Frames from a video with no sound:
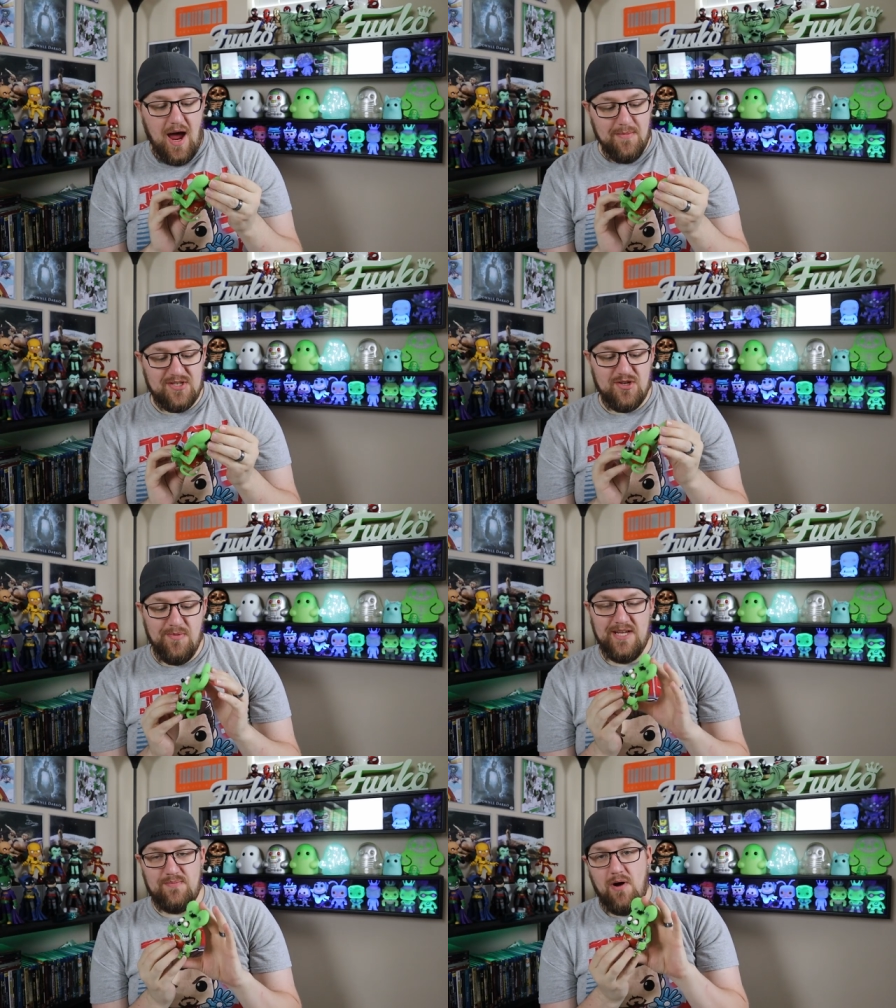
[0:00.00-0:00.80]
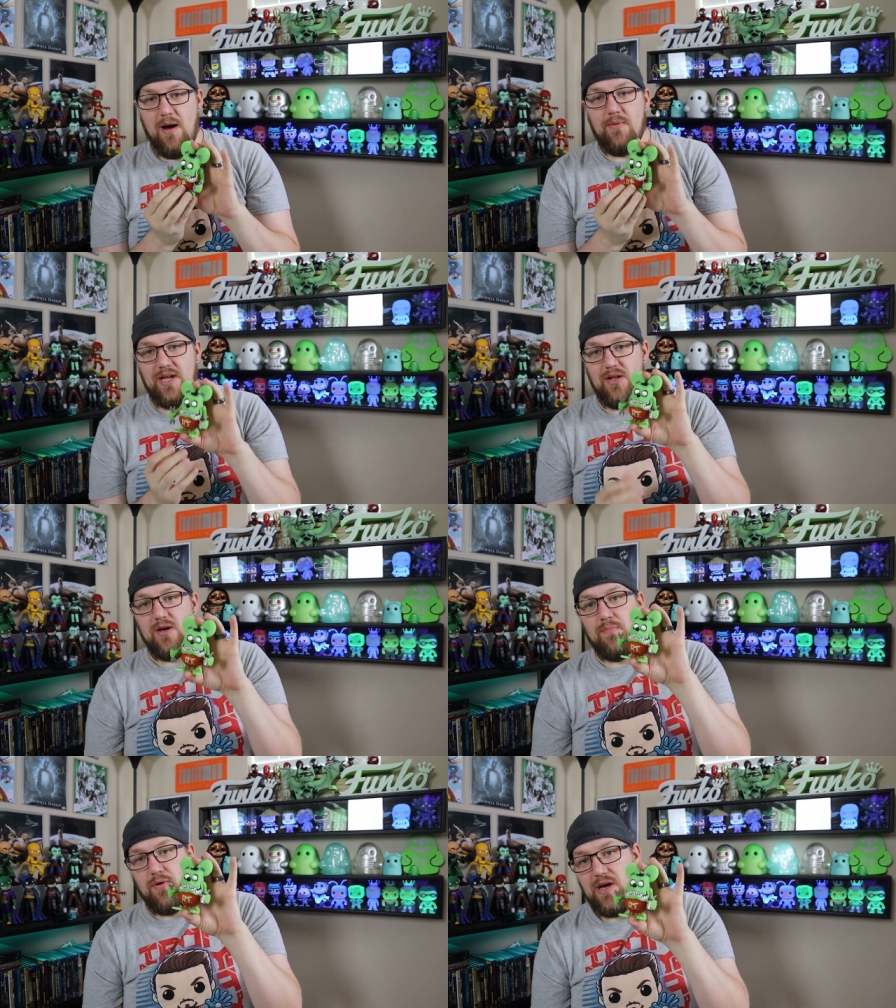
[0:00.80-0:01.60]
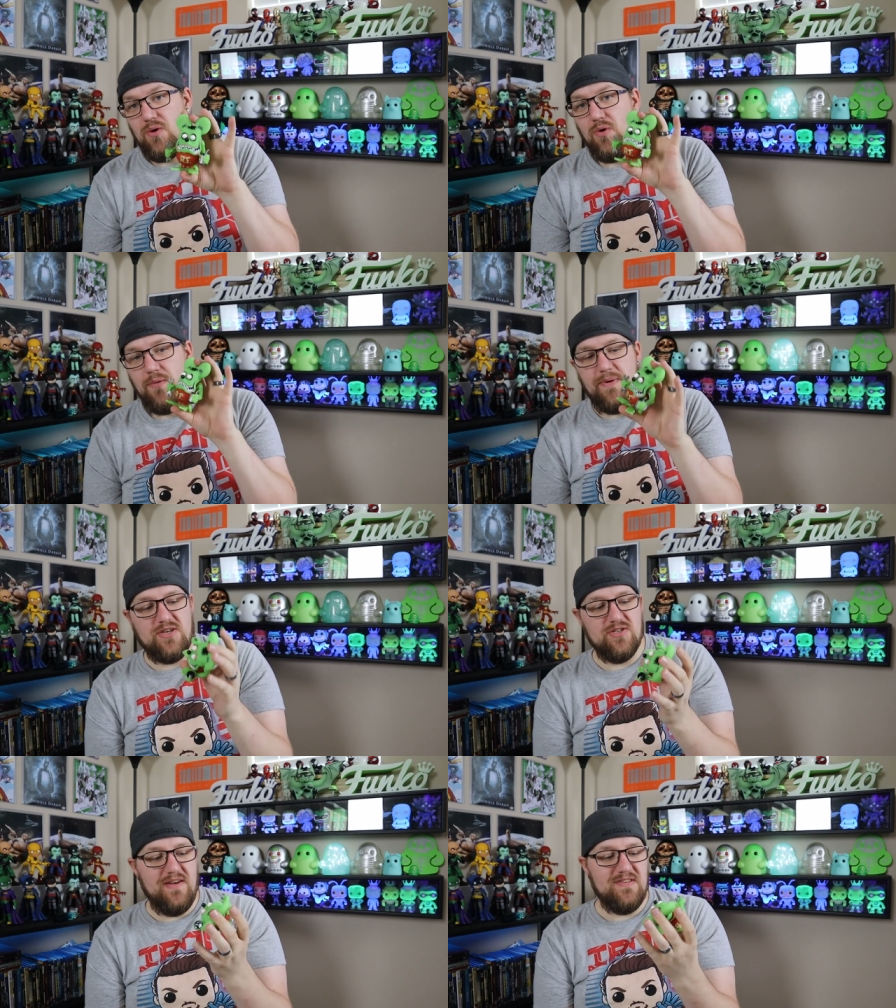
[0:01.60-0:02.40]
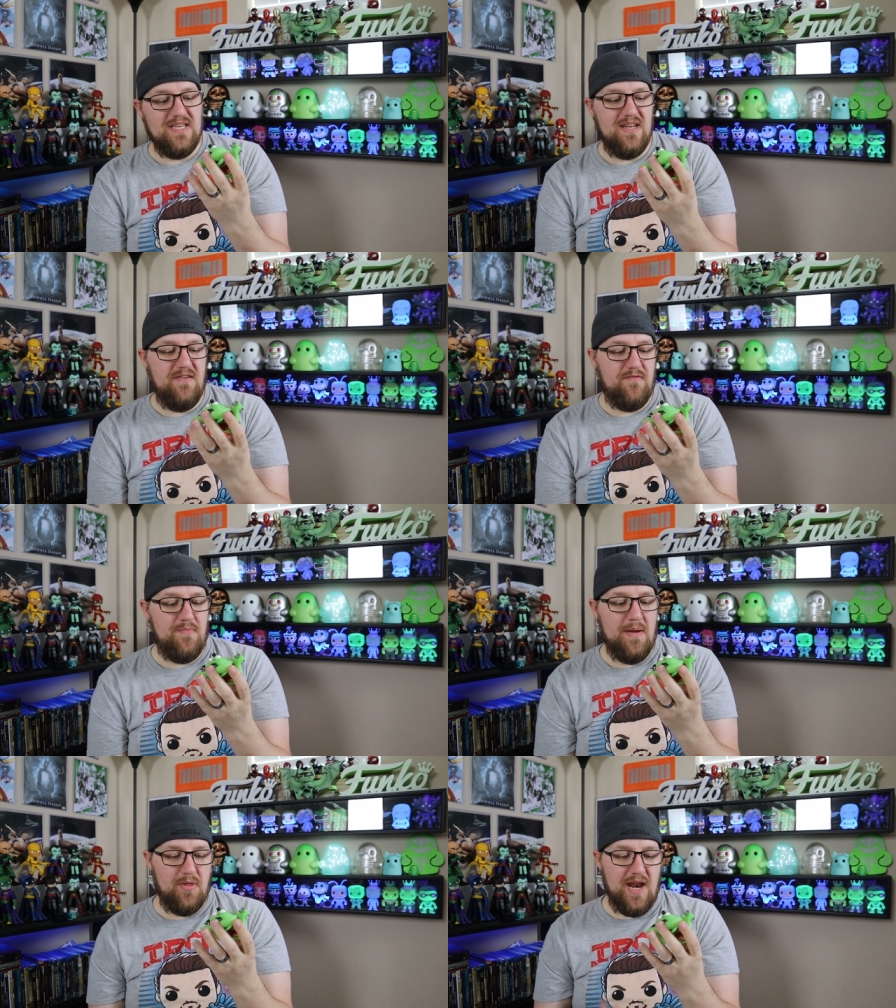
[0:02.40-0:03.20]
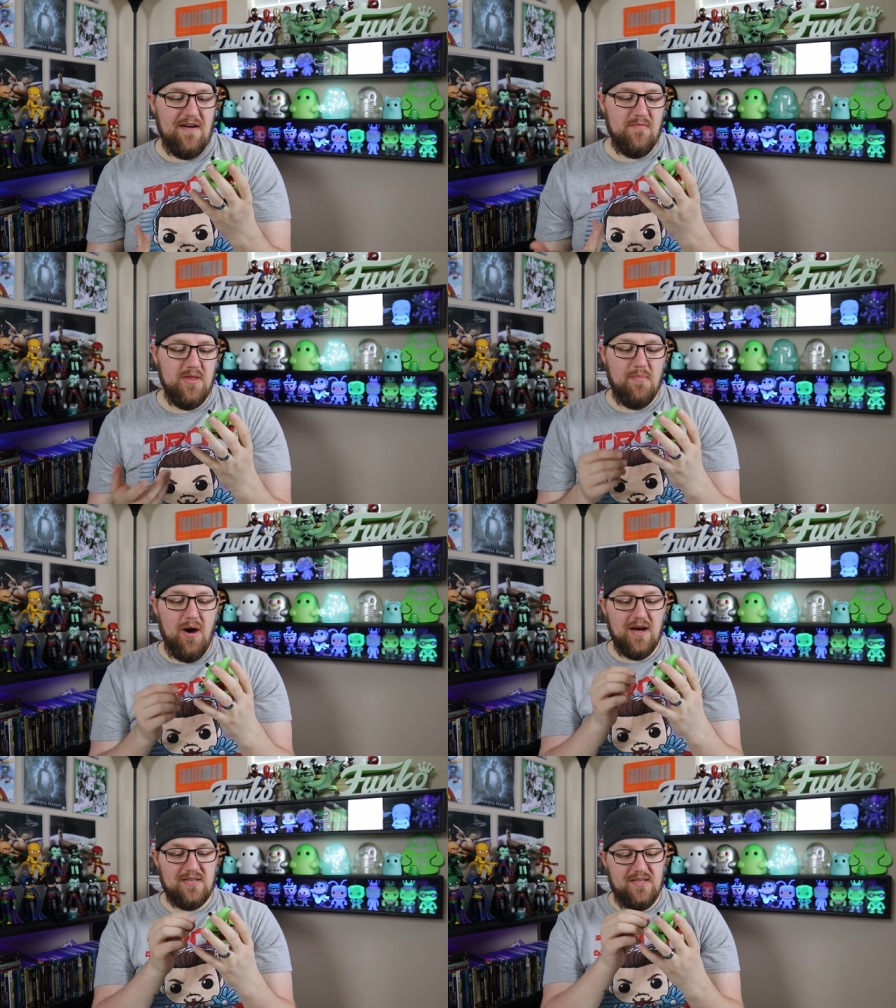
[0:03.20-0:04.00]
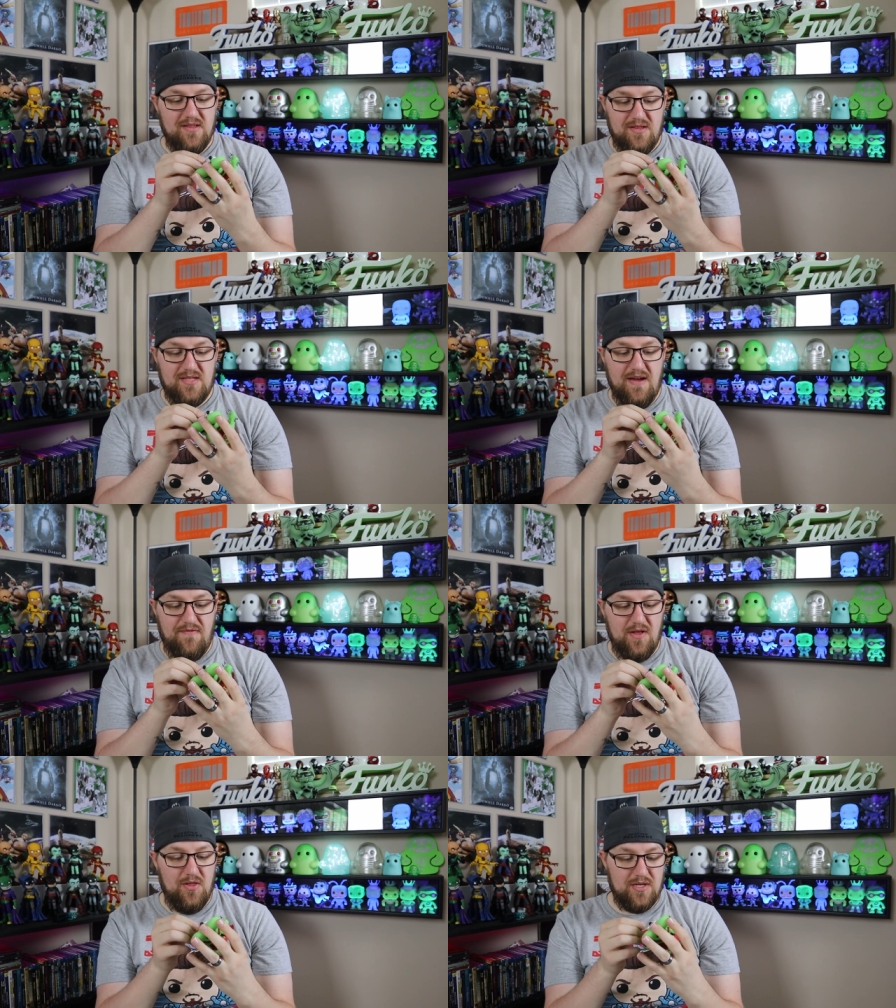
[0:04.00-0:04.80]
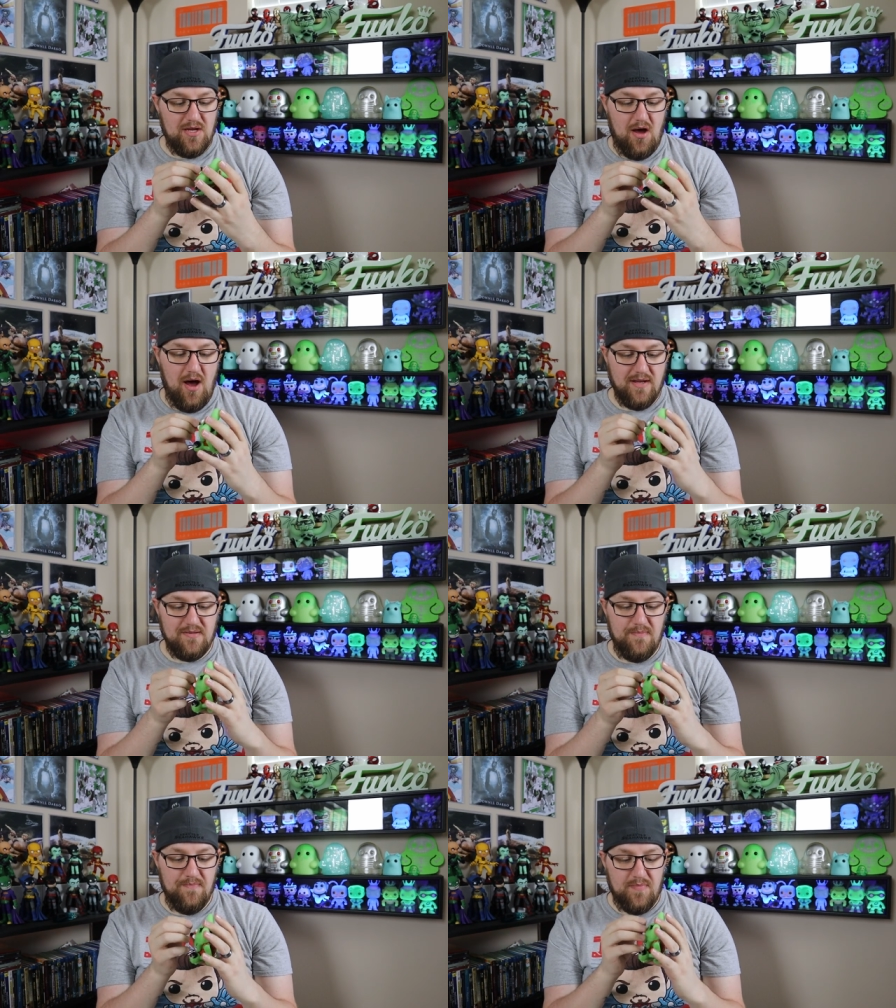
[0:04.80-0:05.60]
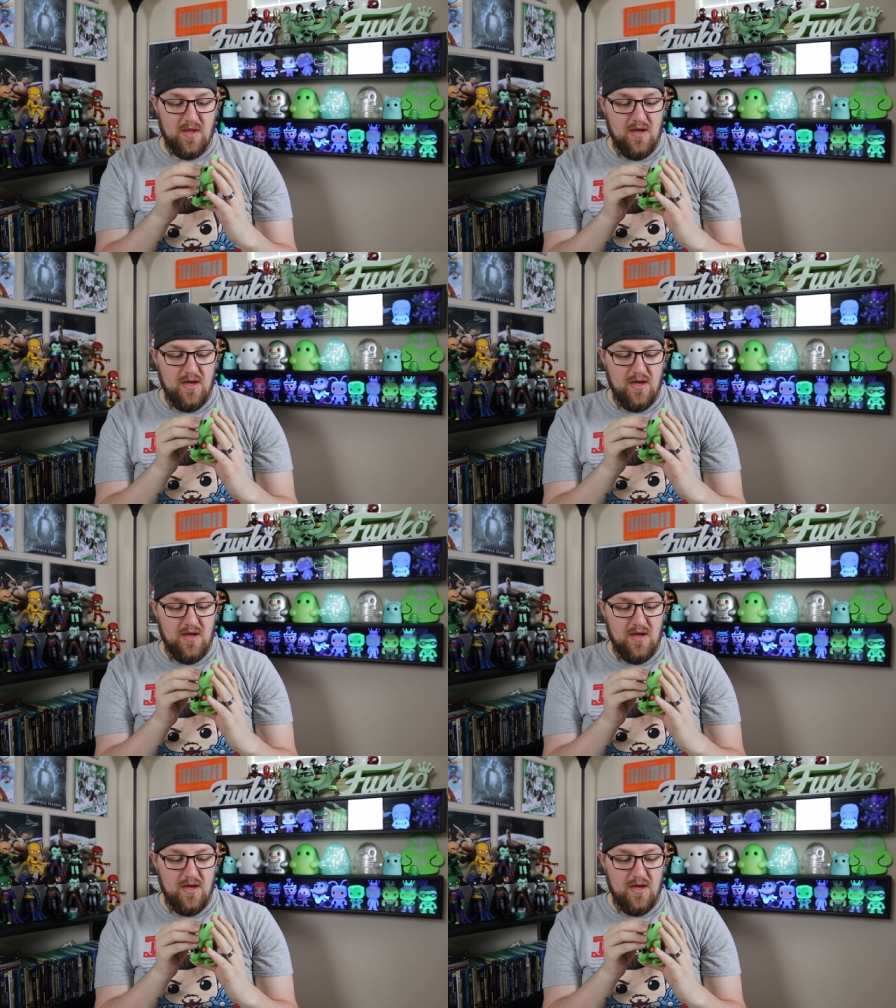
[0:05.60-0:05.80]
I'm assuming it's probably going to look pretty cool. The pictures I've seen of people that have them in the box, it definitely looked awesome.